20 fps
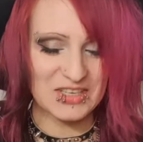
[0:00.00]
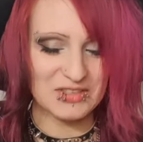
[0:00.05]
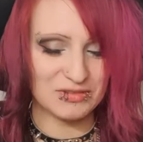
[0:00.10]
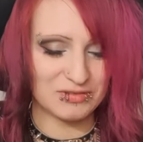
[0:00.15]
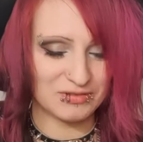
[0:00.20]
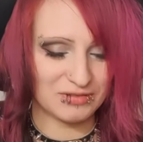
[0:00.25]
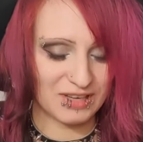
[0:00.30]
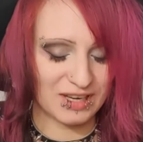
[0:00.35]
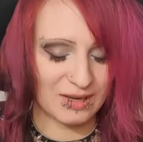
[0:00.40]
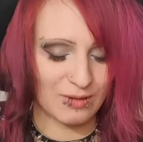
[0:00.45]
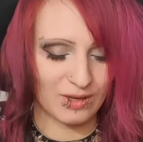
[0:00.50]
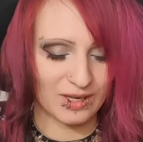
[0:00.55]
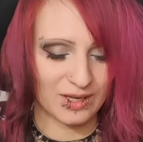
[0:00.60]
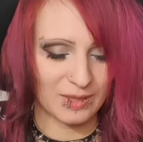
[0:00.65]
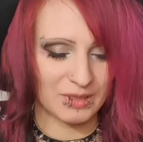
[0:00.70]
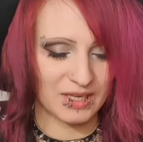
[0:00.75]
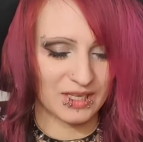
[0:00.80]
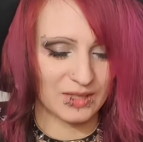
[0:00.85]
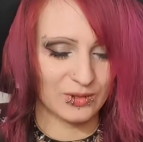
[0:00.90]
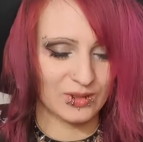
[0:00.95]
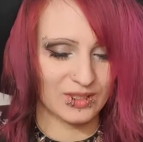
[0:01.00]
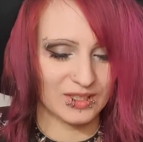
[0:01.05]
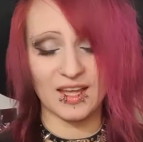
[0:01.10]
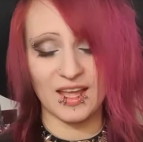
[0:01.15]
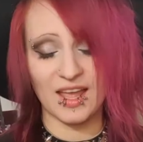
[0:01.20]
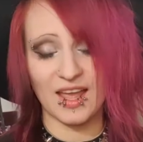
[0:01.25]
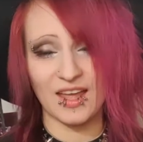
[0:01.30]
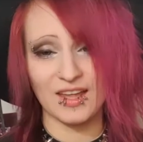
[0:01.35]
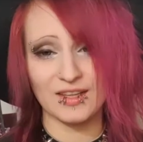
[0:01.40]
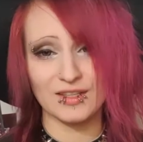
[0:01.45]
Fuck, what am I doing?
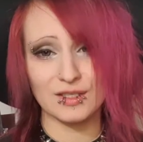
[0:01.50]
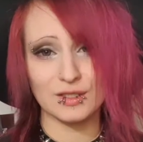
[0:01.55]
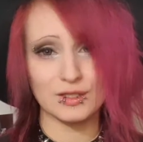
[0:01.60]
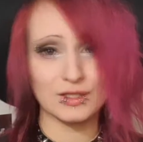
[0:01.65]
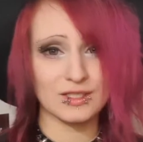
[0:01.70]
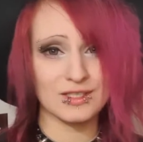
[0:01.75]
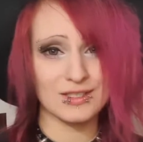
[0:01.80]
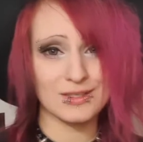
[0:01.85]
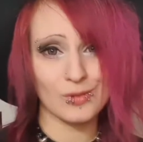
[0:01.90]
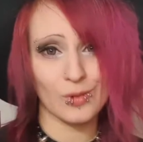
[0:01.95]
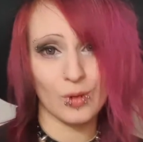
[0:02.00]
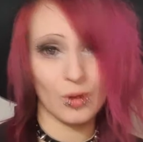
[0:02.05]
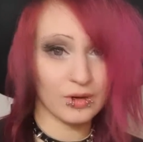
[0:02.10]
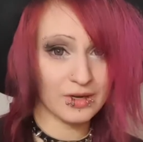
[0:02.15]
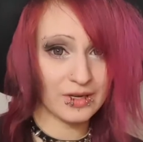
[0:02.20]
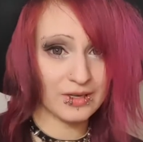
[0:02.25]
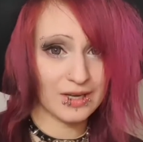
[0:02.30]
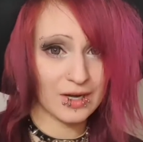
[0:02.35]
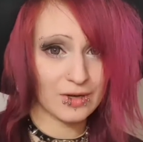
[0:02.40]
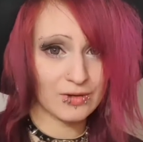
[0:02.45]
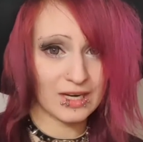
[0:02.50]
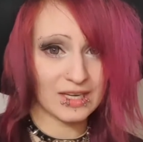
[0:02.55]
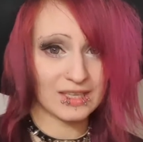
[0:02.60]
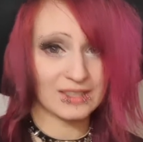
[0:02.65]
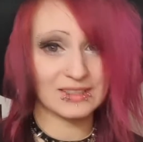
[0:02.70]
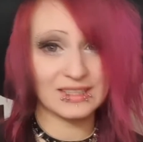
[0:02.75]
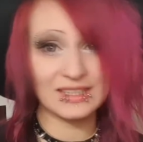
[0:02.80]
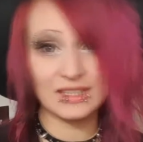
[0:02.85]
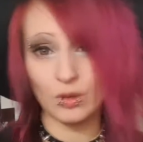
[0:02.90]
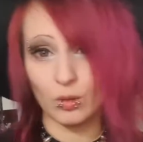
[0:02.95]
And just order
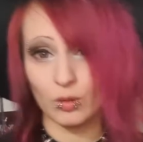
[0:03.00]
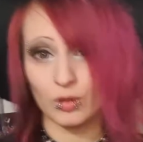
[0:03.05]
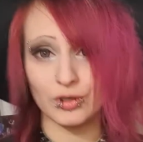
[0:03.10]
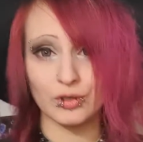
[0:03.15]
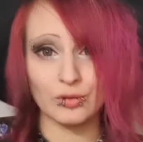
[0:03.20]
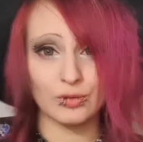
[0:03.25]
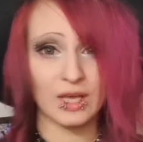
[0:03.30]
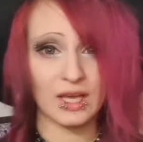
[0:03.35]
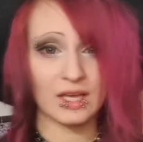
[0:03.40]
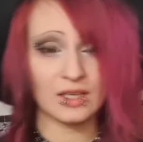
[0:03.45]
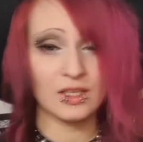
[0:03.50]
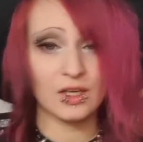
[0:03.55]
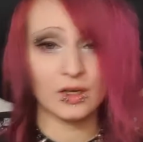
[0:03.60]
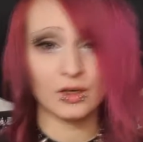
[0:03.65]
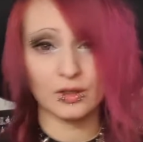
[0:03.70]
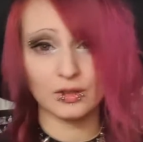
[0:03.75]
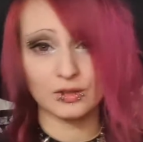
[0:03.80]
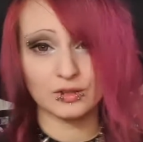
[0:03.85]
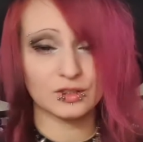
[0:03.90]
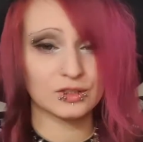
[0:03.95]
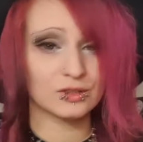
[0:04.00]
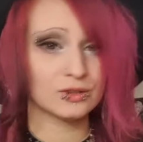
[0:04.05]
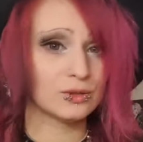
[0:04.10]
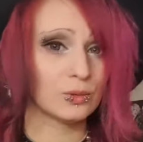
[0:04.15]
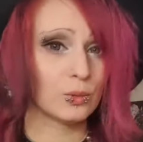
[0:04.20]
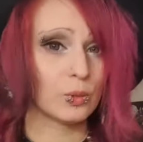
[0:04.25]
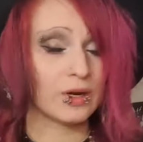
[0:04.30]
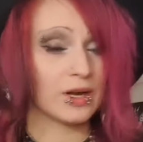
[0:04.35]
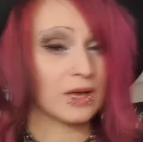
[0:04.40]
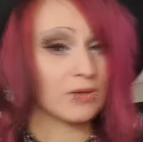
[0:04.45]
directly, or you can go to
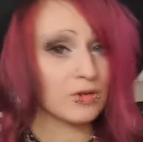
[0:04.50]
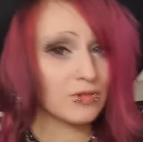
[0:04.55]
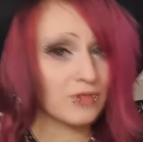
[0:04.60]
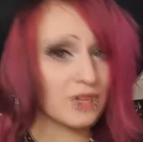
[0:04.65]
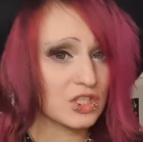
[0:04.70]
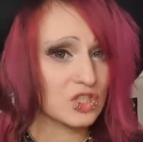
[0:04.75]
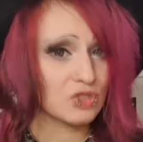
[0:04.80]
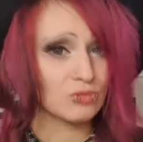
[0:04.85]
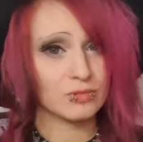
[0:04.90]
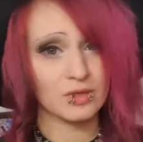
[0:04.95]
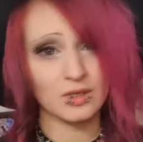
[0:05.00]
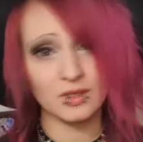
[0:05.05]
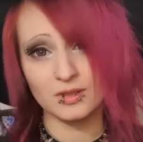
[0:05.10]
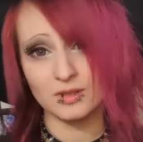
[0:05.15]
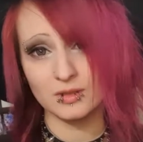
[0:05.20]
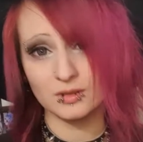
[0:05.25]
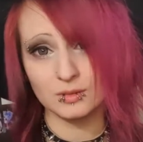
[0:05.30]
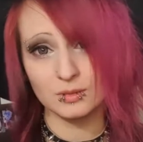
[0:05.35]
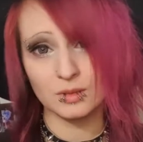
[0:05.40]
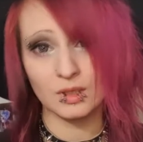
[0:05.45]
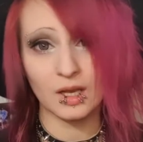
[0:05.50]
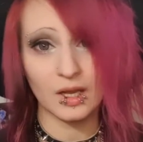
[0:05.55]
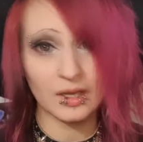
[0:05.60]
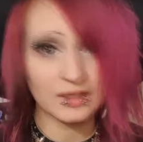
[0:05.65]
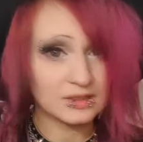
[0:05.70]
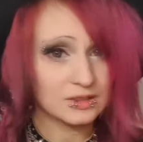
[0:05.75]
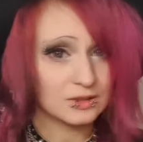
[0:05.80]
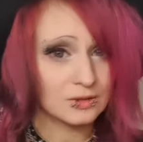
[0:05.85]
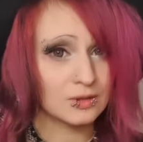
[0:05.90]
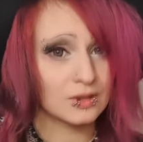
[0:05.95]
whatever fashion brand you would
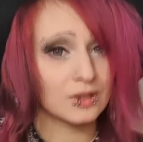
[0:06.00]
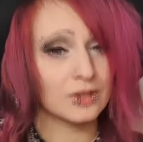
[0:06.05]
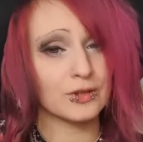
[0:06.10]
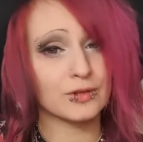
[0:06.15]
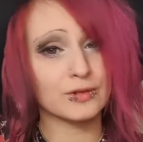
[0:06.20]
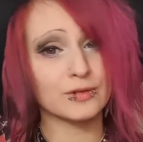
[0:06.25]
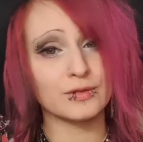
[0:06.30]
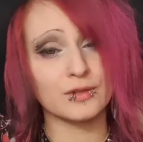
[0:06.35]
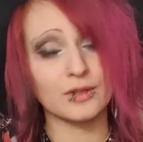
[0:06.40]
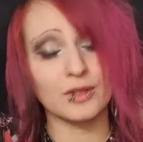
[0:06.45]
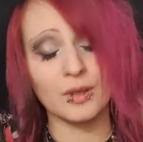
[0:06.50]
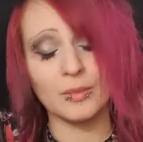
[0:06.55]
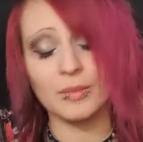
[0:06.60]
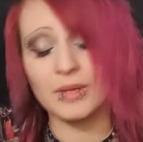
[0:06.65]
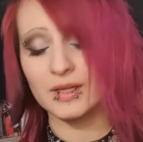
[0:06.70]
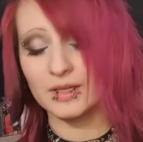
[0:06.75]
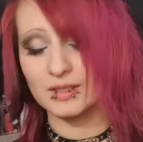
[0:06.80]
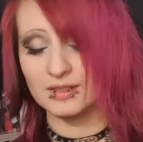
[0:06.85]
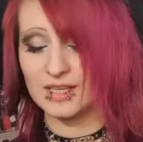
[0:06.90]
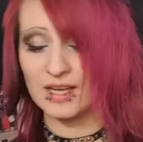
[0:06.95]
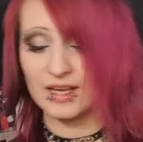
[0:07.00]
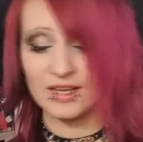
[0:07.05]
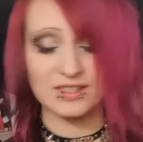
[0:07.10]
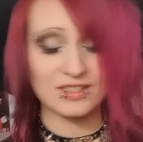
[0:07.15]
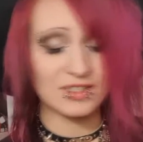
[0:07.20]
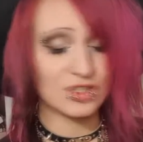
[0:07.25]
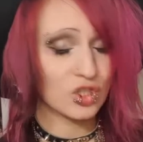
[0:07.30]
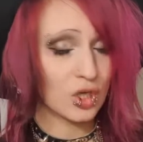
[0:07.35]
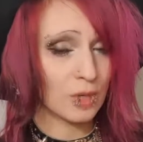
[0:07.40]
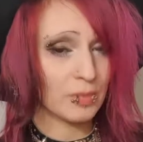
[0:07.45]
like to order from and
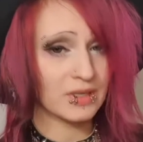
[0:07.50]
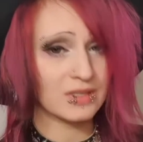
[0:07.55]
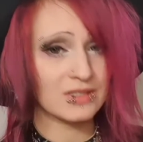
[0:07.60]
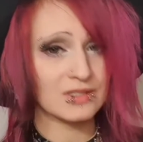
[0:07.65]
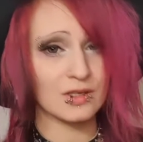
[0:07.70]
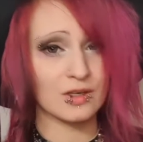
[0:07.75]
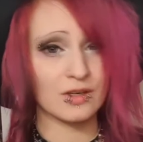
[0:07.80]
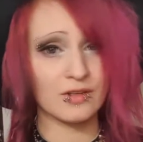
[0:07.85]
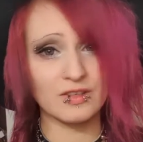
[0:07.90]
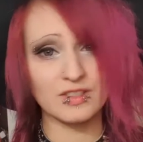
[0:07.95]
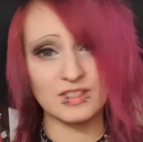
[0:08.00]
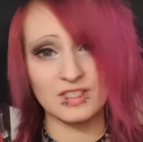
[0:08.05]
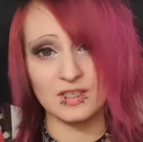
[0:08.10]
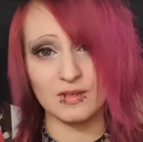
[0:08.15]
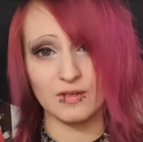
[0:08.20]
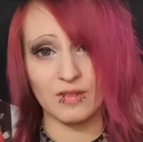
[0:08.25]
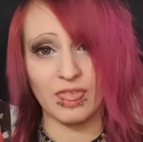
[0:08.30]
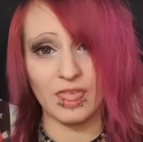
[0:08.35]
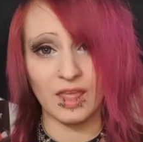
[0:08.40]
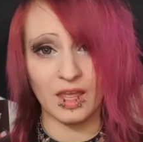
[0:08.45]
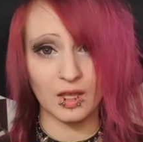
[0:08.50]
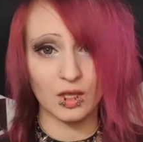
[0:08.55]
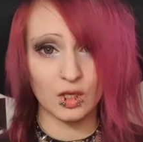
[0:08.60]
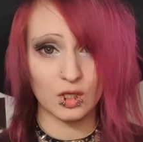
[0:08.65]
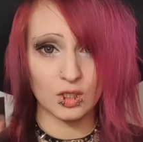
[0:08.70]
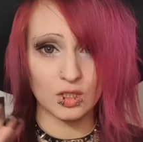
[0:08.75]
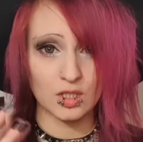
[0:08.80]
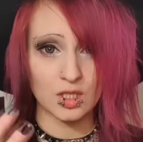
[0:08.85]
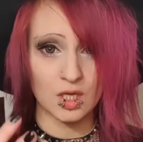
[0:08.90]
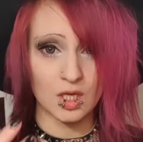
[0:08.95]
ask a shopping service if they
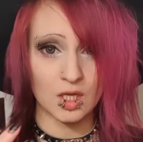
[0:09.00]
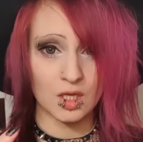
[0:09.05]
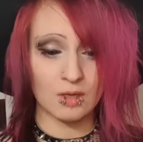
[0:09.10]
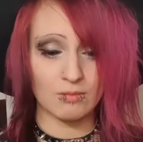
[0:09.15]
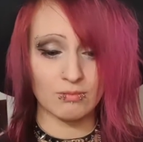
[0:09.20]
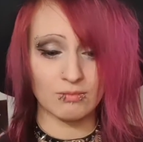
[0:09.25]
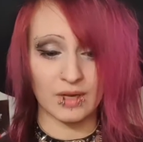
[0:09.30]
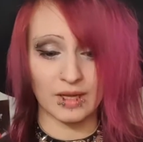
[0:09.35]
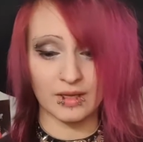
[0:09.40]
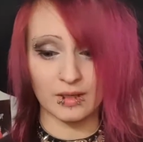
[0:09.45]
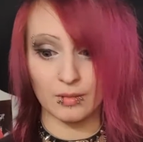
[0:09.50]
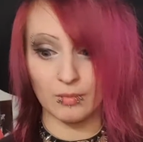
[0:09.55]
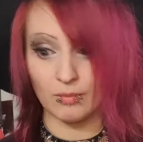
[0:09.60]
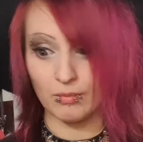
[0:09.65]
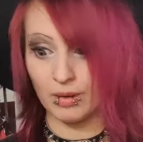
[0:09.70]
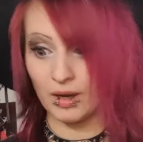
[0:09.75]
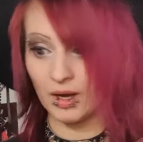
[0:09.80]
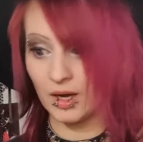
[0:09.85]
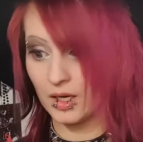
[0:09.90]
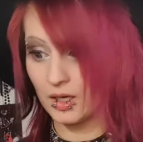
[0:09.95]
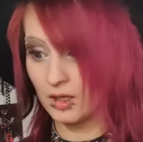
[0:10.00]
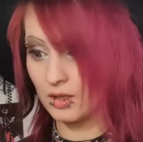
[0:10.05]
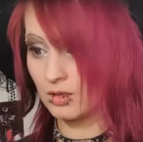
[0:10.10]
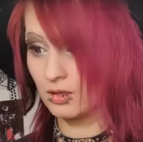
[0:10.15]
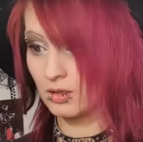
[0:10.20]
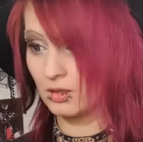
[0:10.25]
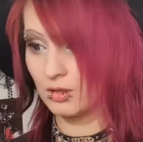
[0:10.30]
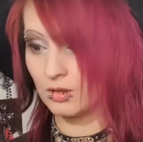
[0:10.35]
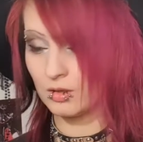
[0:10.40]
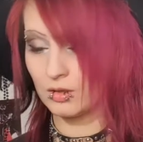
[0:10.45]
could like buy
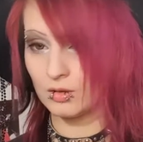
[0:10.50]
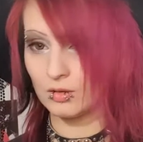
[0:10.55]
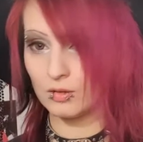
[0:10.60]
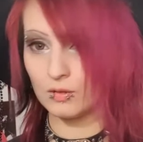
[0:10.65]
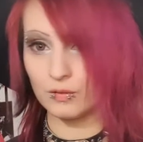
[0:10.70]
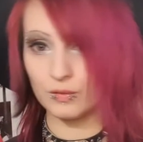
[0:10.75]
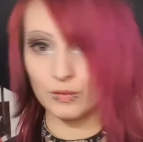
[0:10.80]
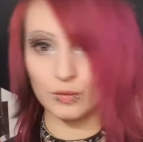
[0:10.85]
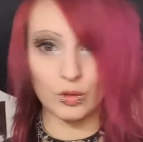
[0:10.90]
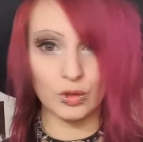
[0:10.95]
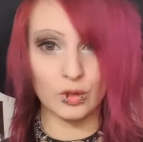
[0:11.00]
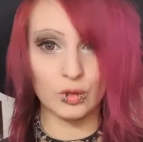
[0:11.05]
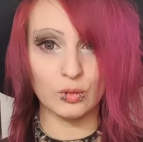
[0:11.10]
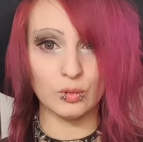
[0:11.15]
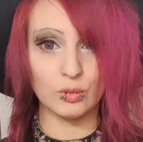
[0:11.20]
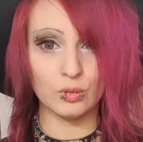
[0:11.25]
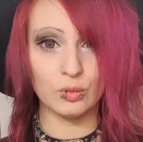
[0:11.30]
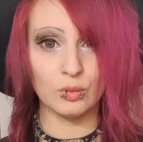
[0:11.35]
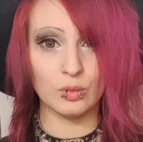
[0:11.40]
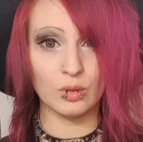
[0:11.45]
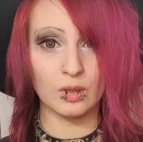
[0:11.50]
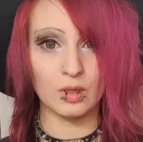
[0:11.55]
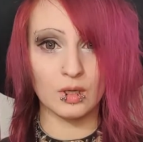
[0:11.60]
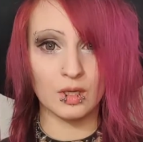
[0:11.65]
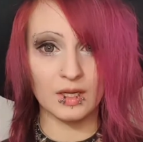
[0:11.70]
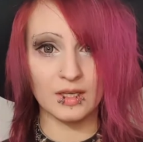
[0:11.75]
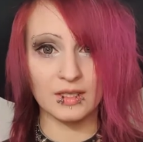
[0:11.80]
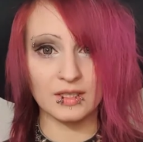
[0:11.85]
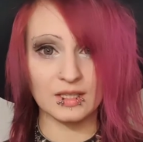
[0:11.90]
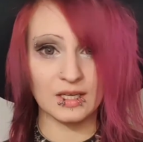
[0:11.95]
it for you
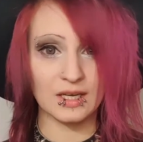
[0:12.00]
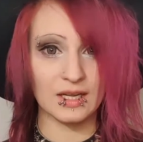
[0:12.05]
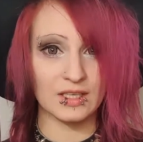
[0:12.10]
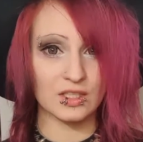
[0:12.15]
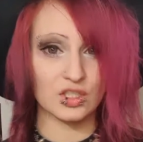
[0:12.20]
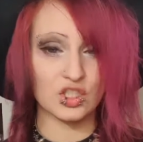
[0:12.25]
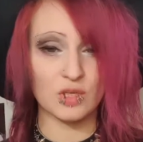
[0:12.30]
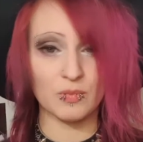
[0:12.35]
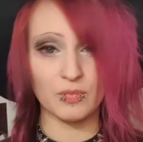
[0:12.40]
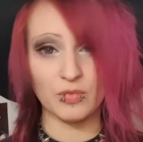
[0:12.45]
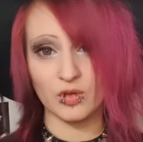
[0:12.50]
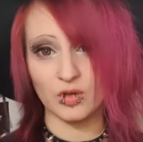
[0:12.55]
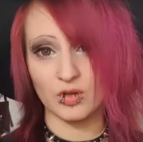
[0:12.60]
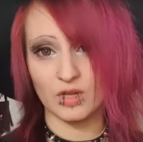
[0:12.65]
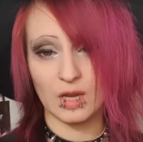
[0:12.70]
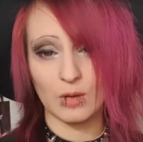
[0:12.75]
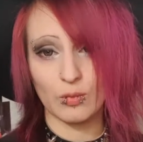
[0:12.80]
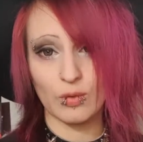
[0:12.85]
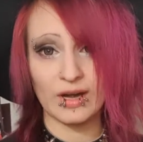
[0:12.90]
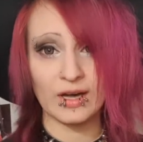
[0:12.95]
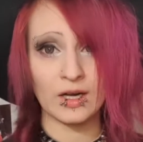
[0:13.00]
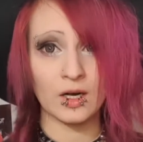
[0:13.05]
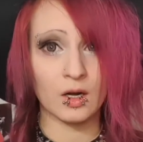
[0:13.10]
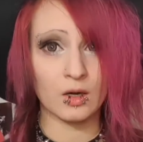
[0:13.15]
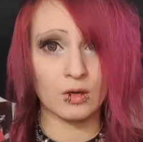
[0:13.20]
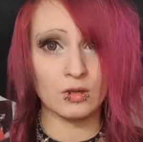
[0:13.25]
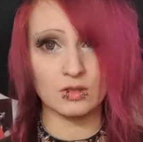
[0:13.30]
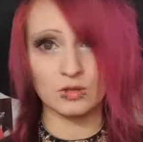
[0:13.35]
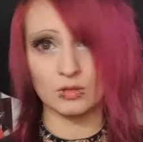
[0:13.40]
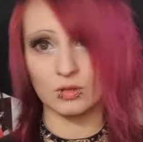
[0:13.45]
and let it ship to their
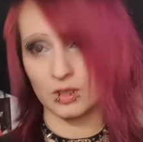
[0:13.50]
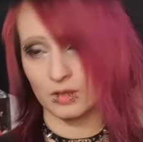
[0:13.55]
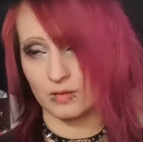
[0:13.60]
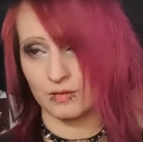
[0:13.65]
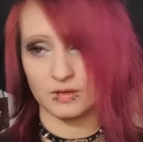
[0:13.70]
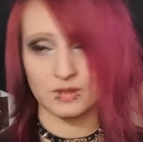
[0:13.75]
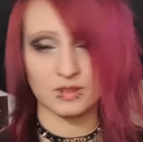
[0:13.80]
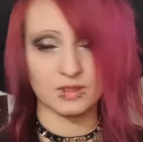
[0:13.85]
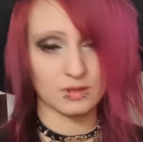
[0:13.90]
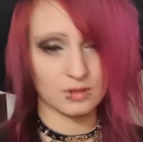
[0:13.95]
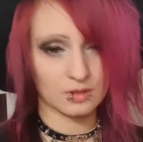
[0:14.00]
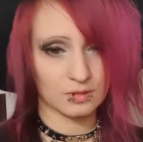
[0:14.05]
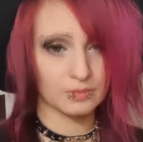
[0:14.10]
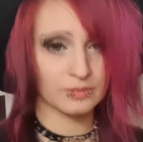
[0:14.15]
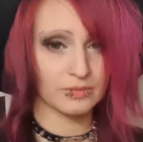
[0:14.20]
warehouse, or if it's a